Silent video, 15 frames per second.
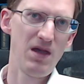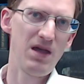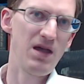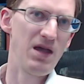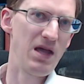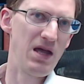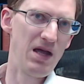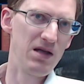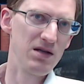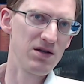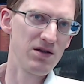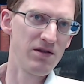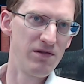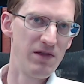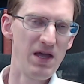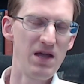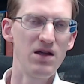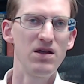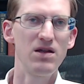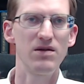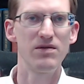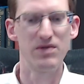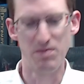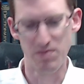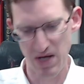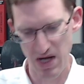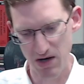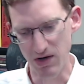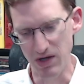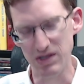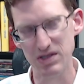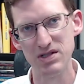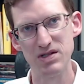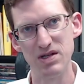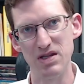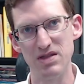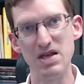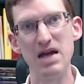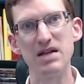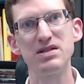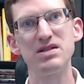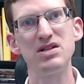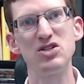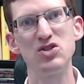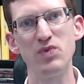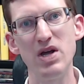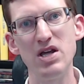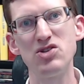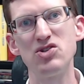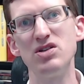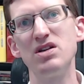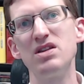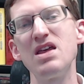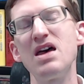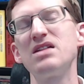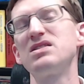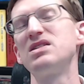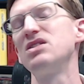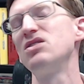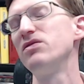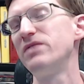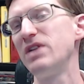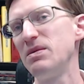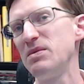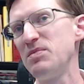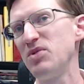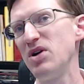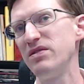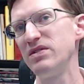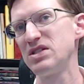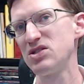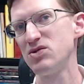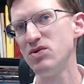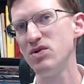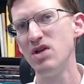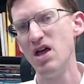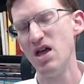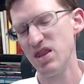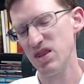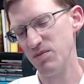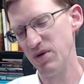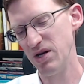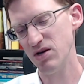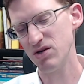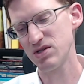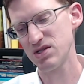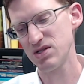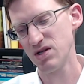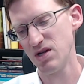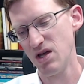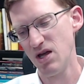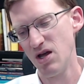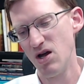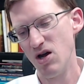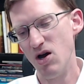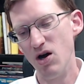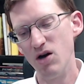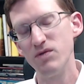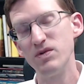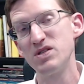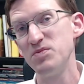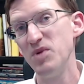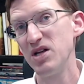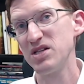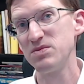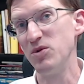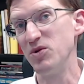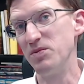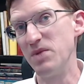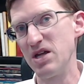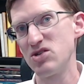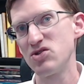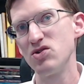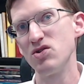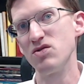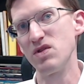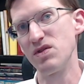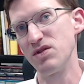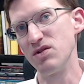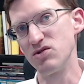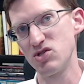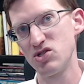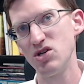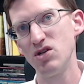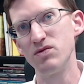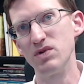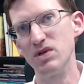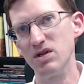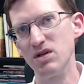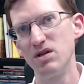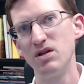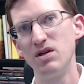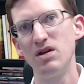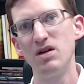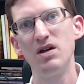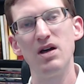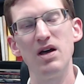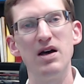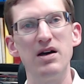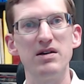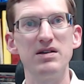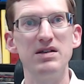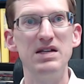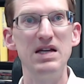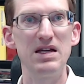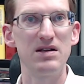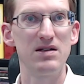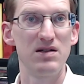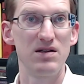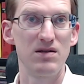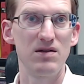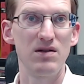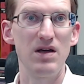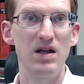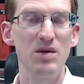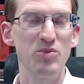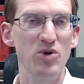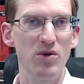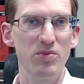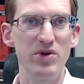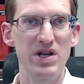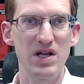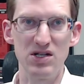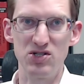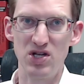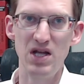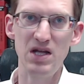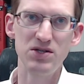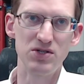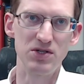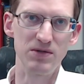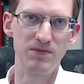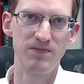And they, the parents in that situation, in that single family private school, the parents are responsible to make sure that those children get an appropriate education.